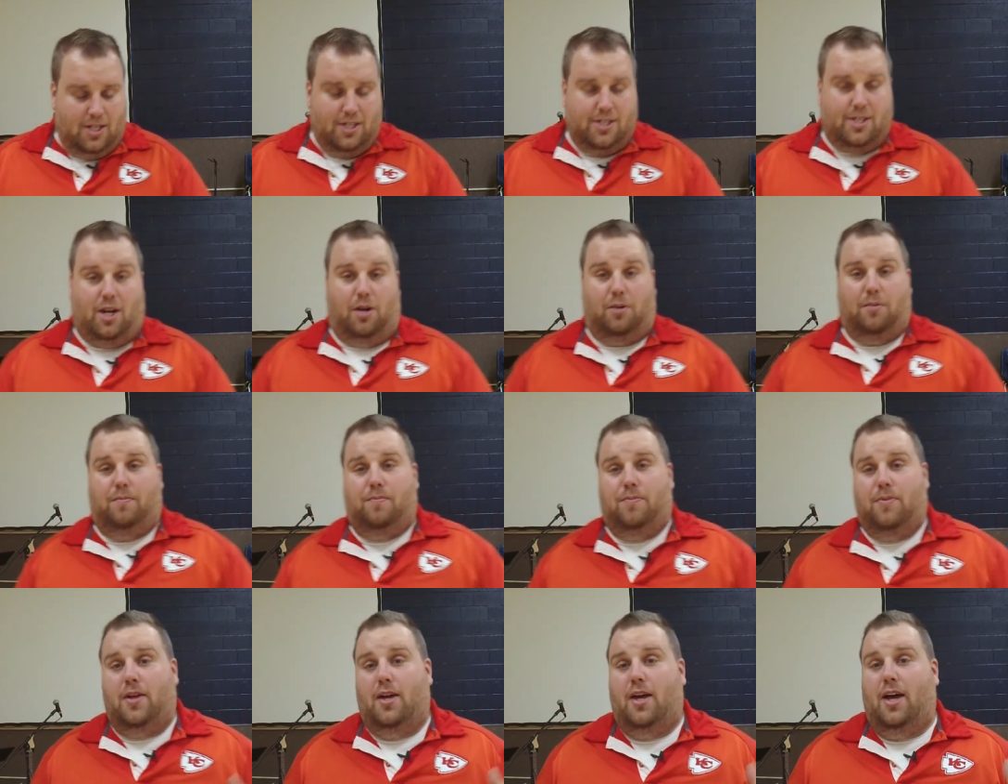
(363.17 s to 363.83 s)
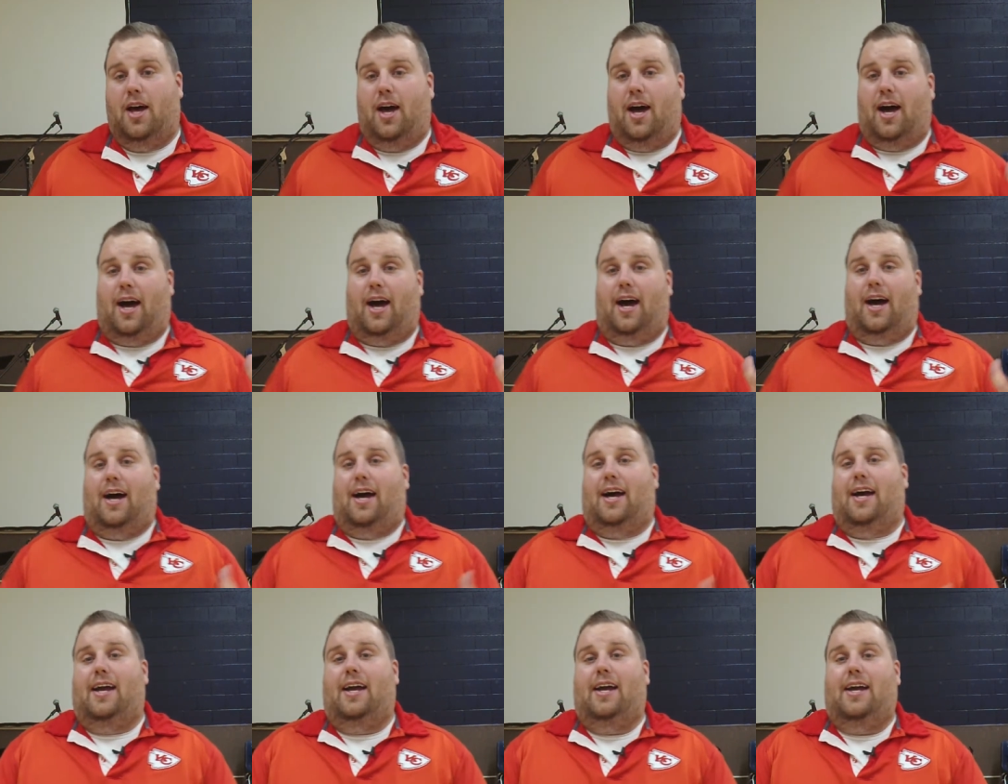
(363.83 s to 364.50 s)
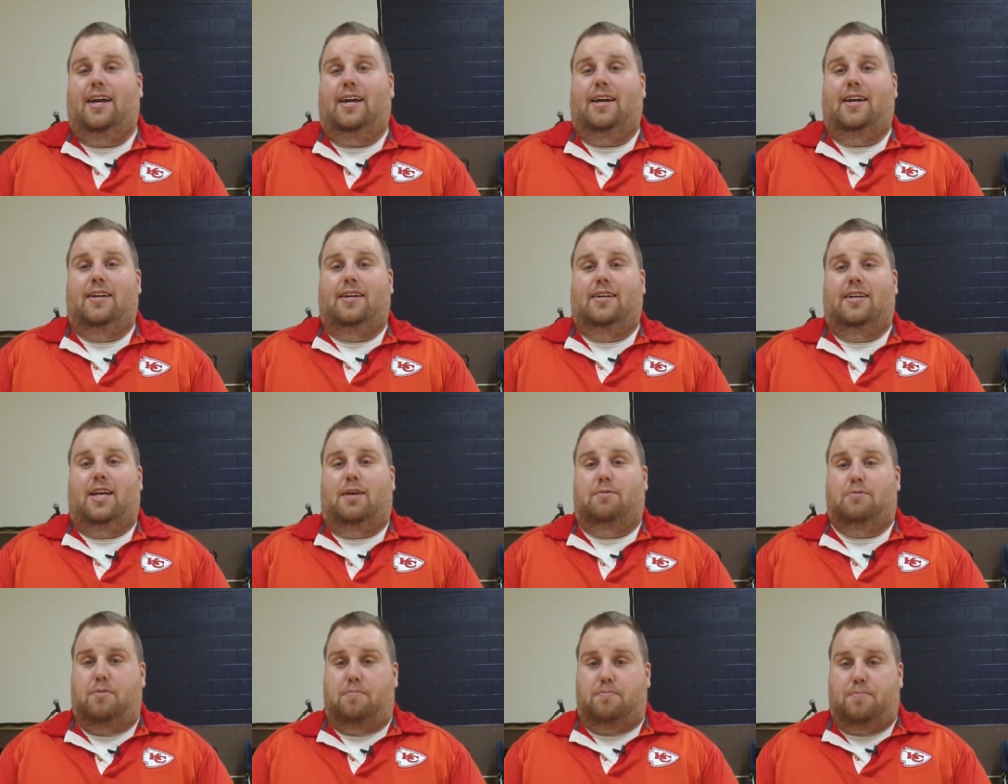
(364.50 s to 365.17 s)
So, I
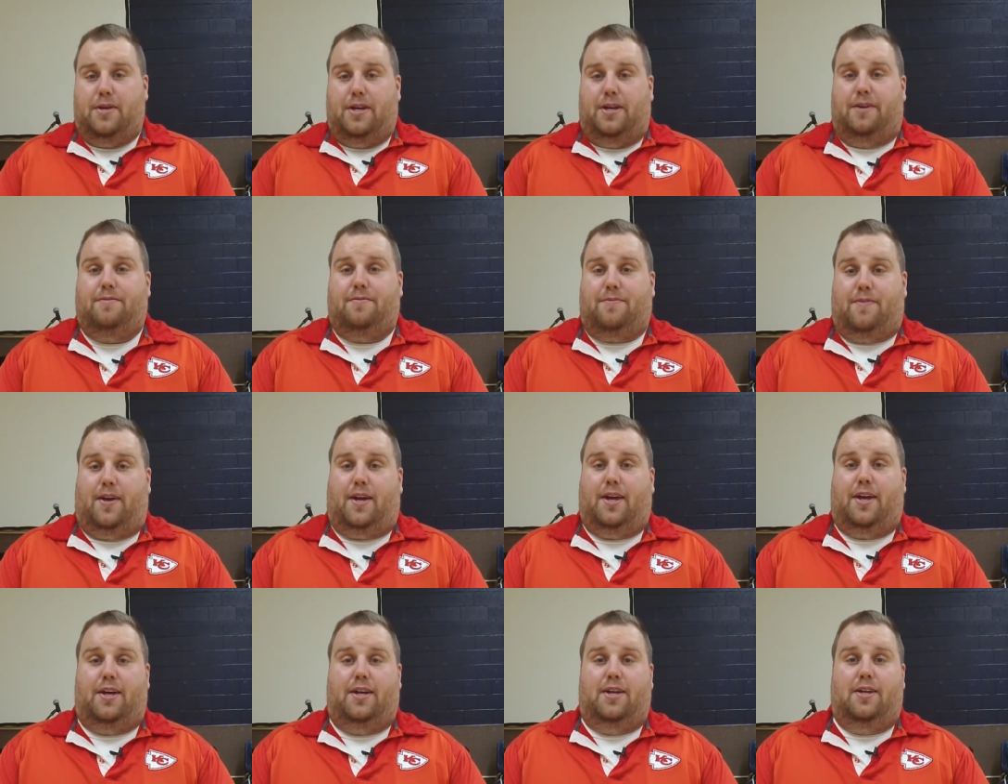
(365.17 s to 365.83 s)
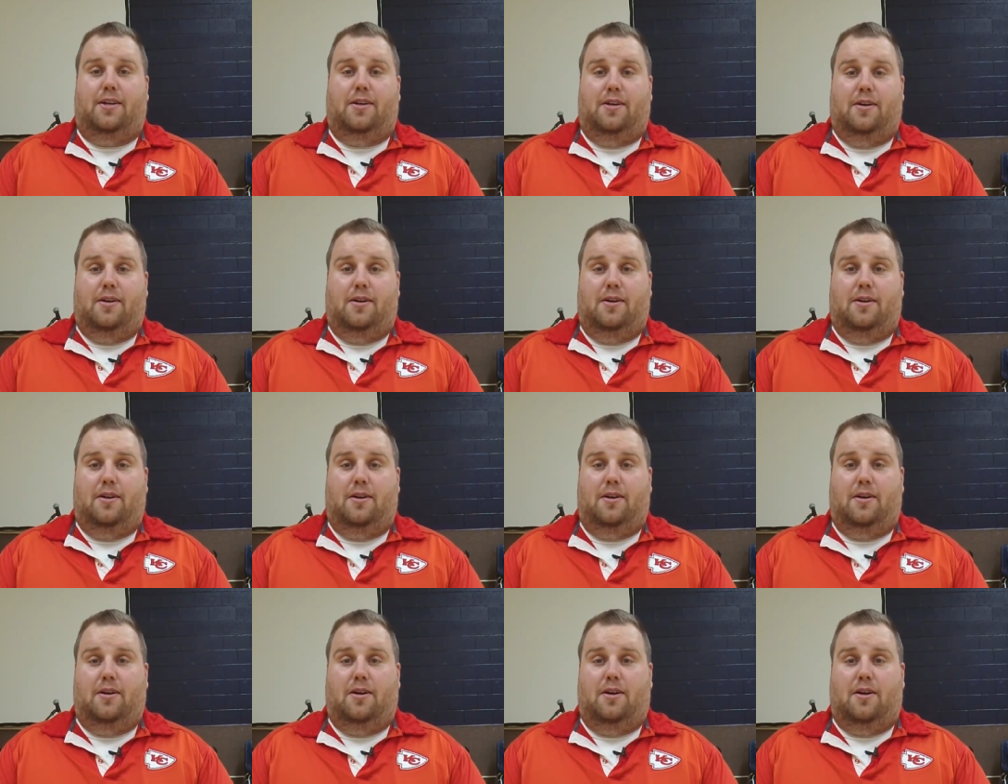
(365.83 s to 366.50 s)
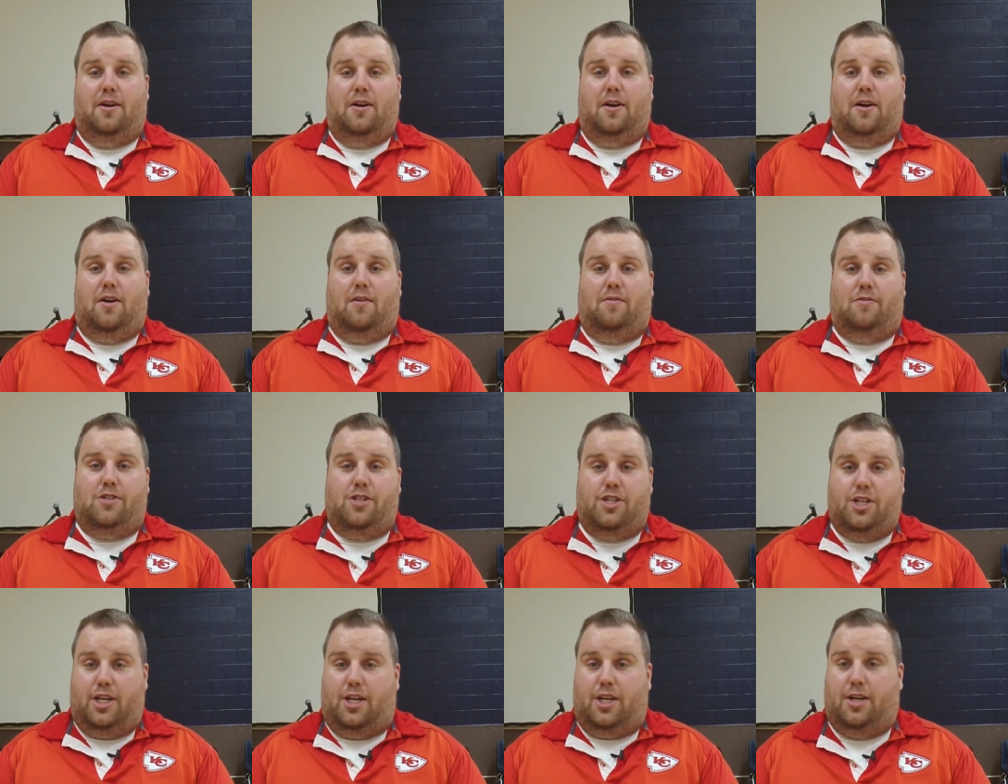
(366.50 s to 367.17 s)
am a big fan
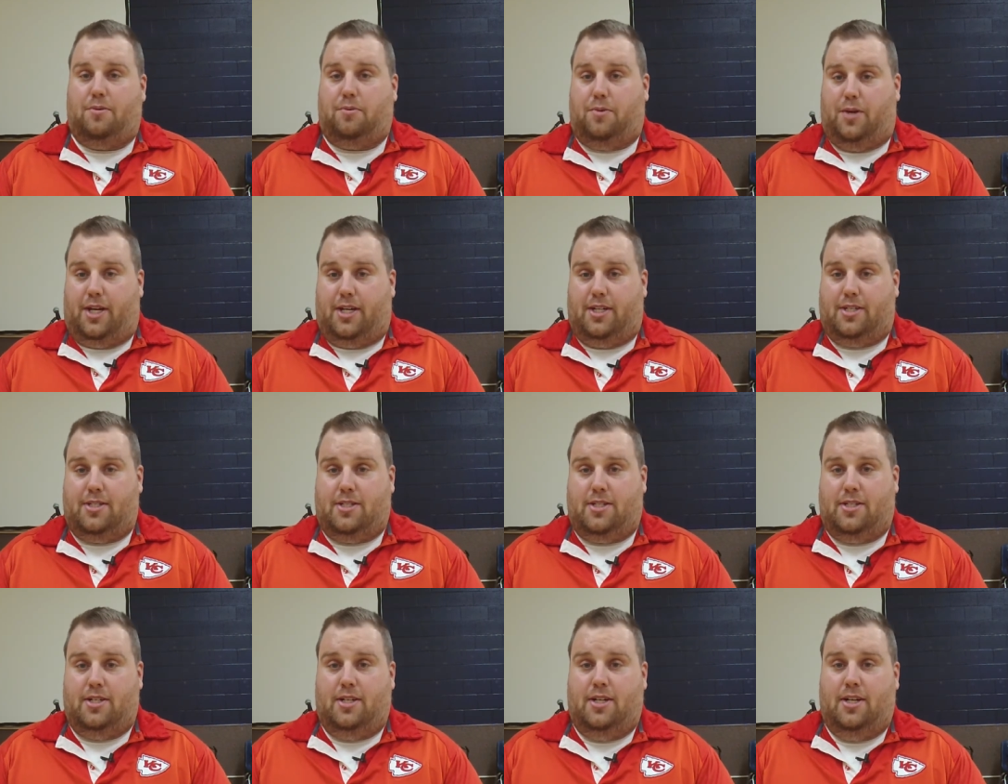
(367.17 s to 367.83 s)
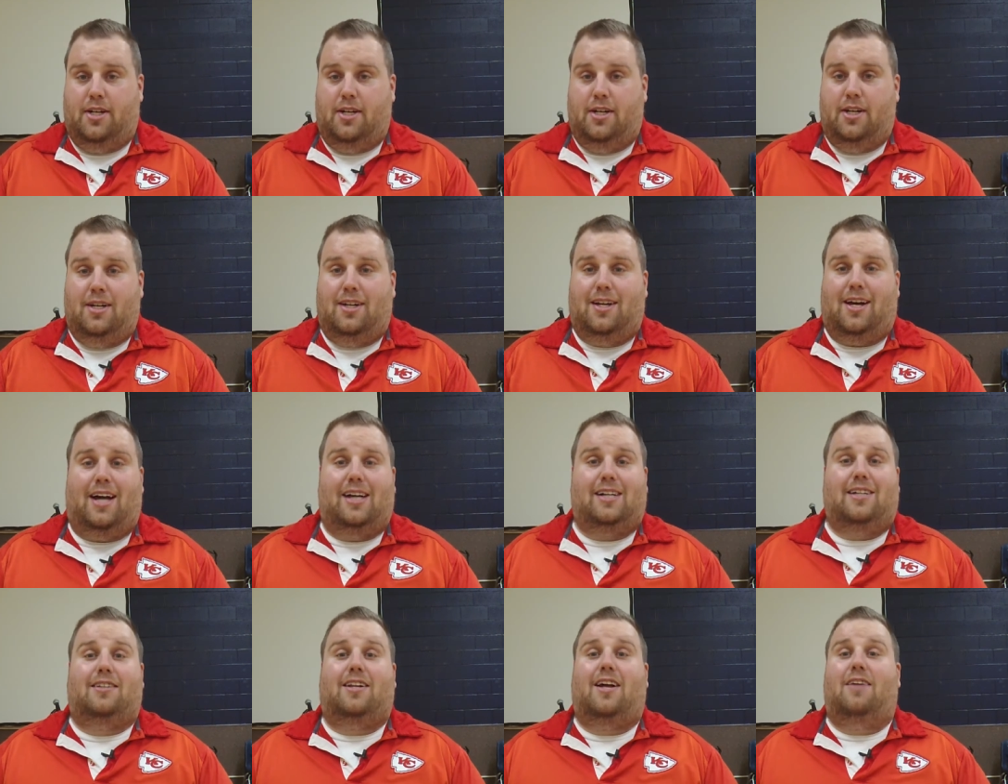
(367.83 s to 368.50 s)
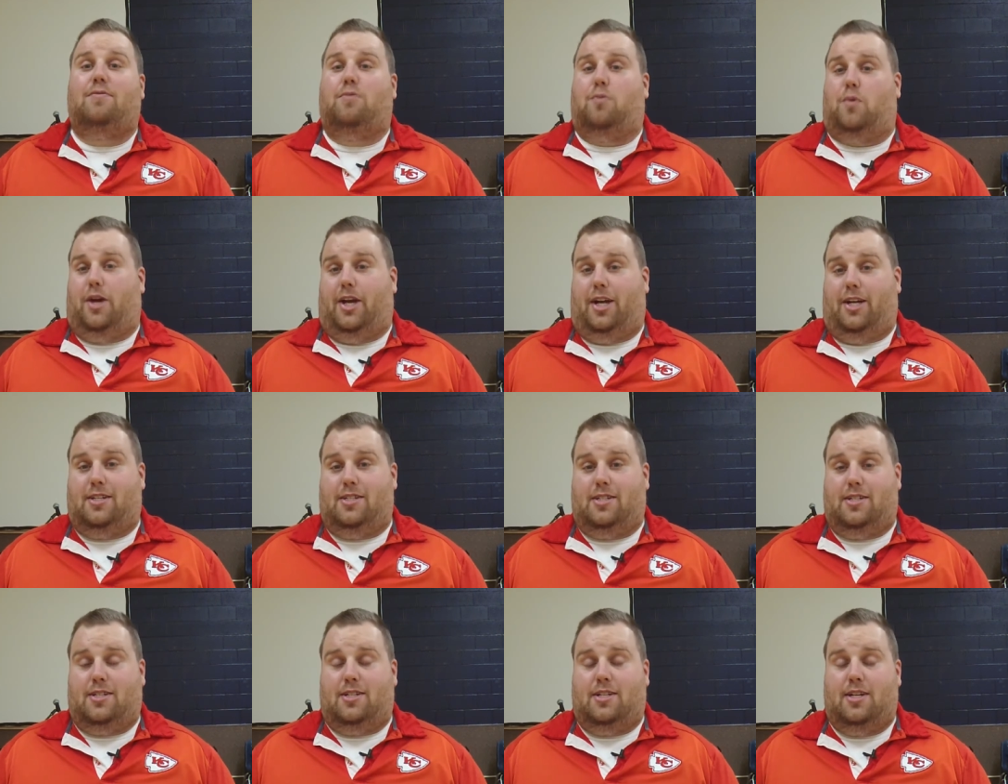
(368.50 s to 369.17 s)
of chicken wings. I love
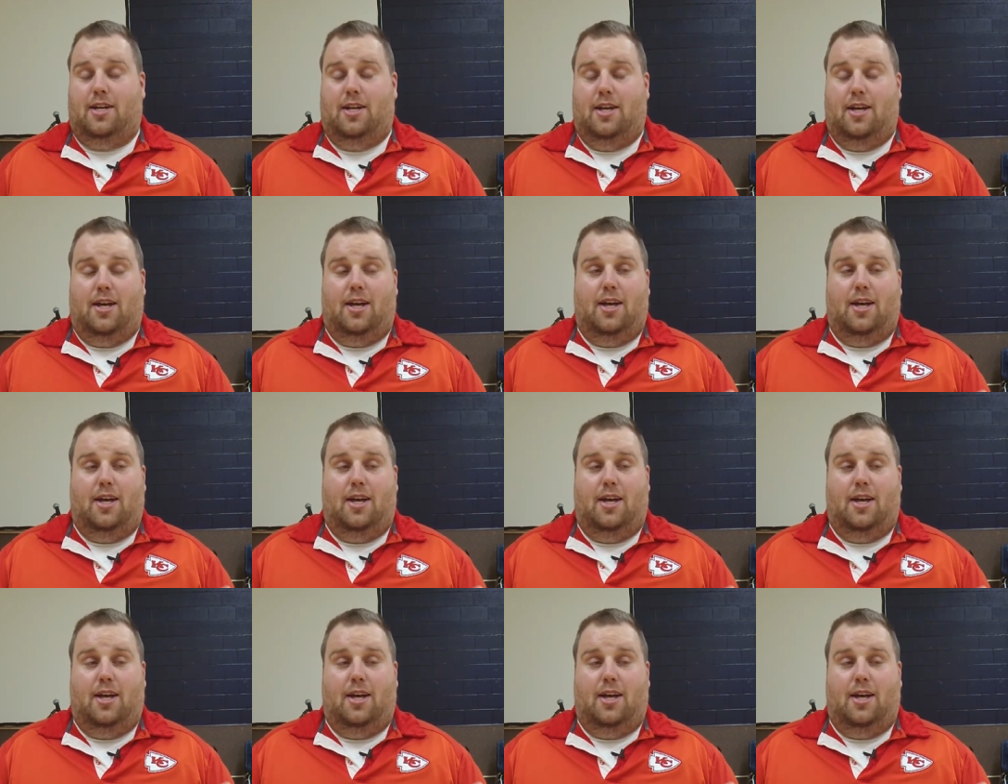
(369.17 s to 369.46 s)
wings.